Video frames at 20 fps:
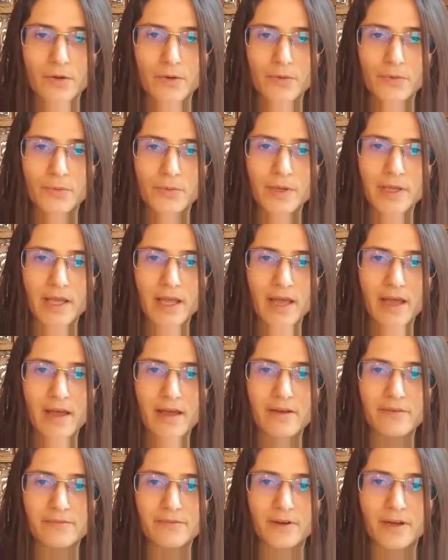we
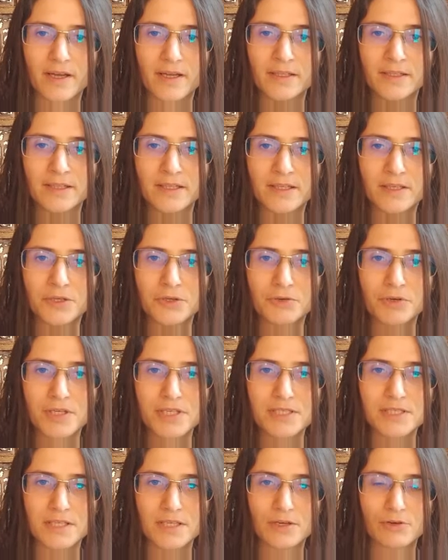have an
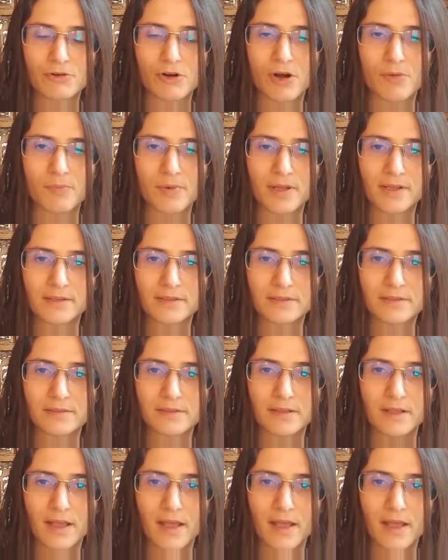increase in cropland